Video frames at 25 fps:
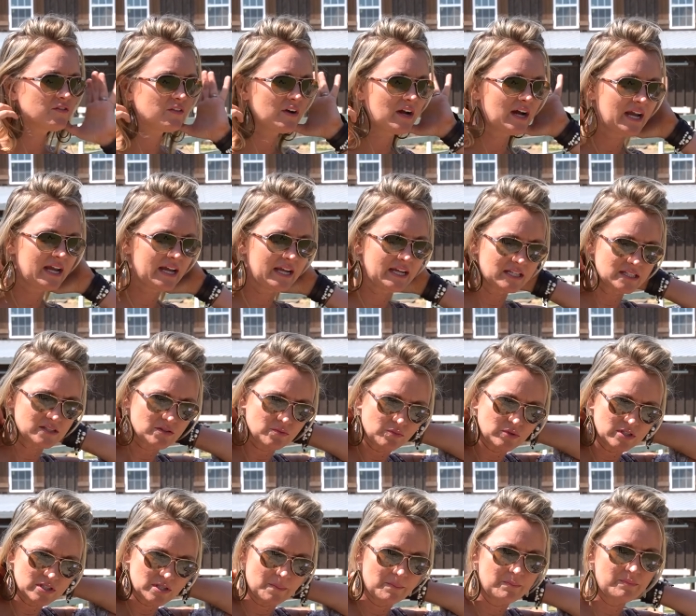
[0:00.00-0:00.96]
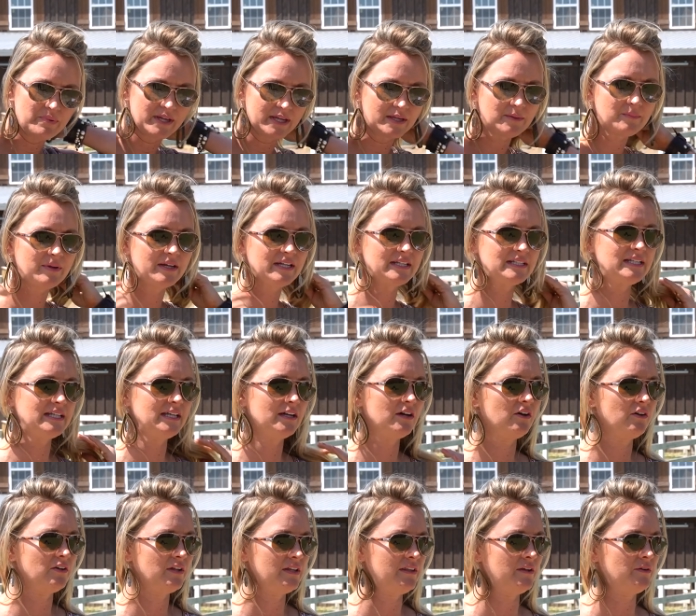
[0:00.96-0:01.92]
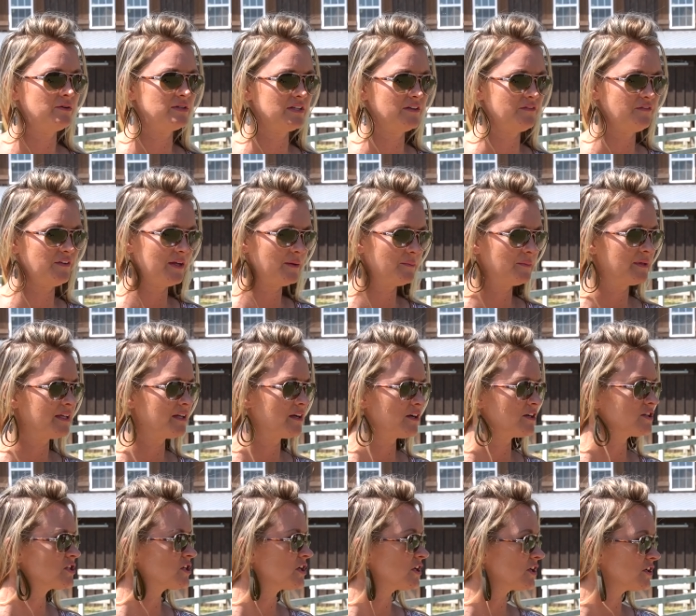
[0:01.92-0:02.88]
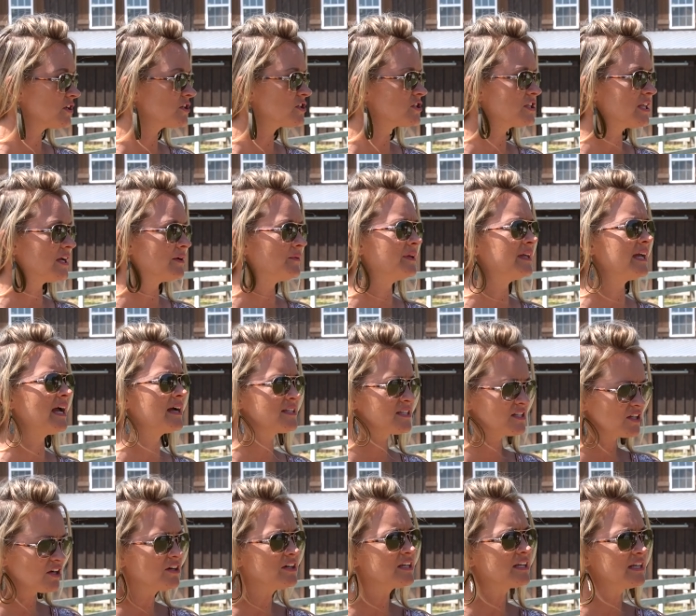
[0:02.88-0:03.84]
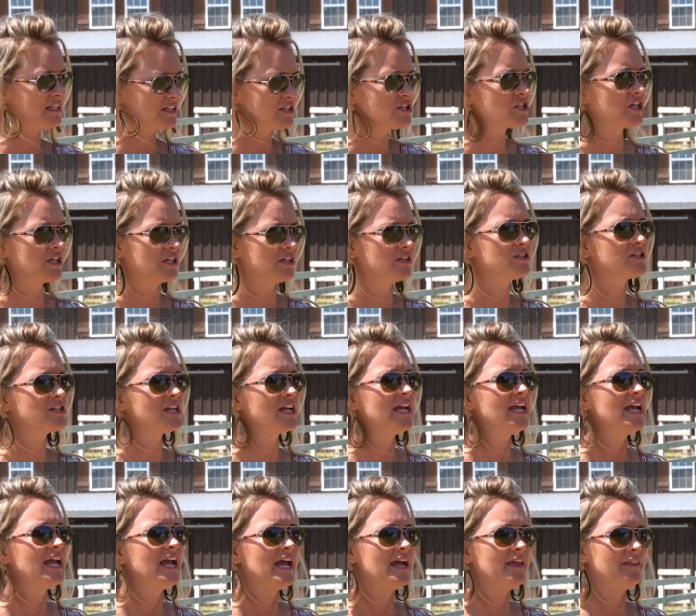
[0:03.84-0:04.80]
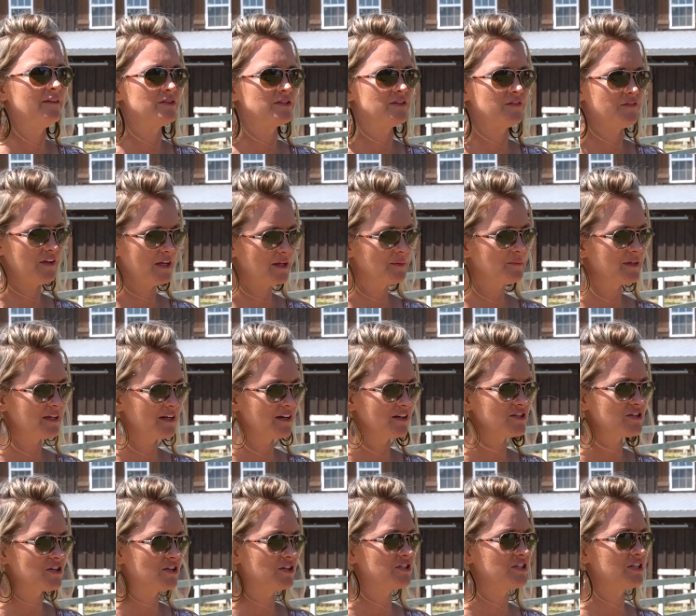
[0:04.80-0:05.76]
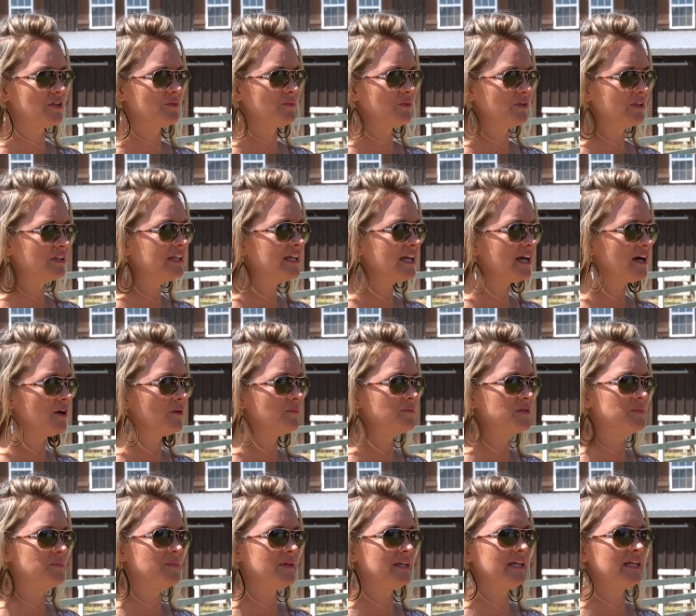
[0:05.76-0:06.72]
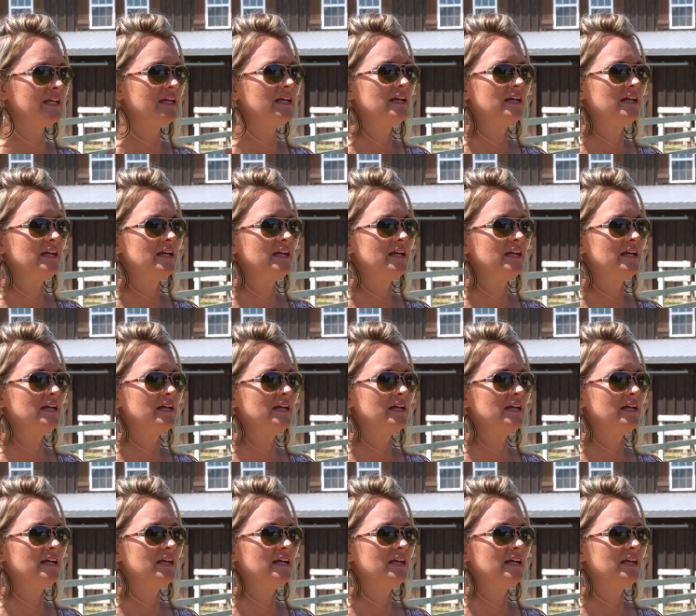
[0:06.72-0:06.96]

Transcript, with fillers: fright was a big, big deal. And there was a family in our church that really, I started in church. And there was a family in our church that really helped me